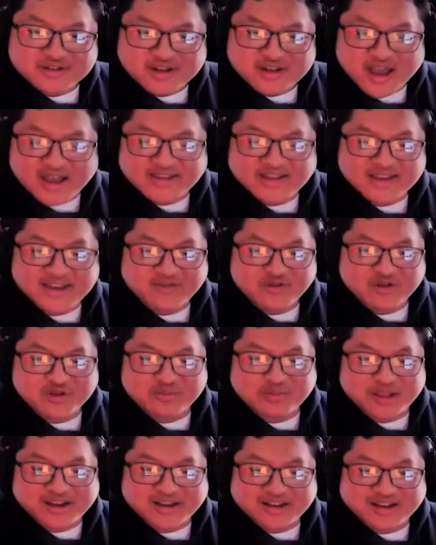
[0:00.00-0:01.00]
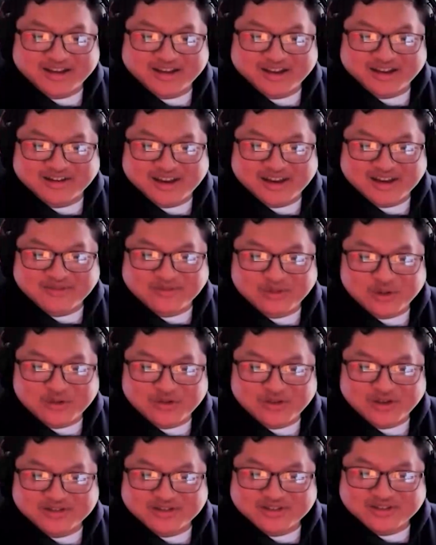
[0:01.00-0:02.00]
has he ever played like on any of your
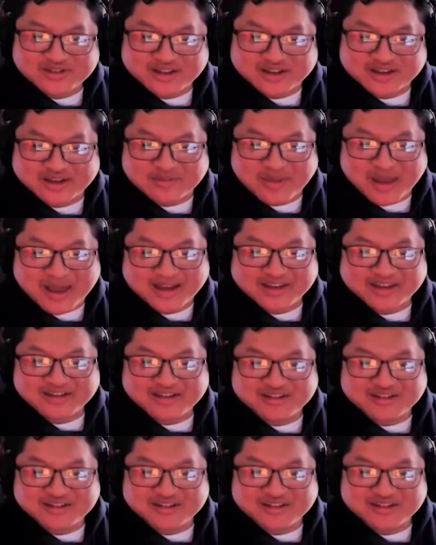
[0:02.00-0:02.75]
songs? Like backing?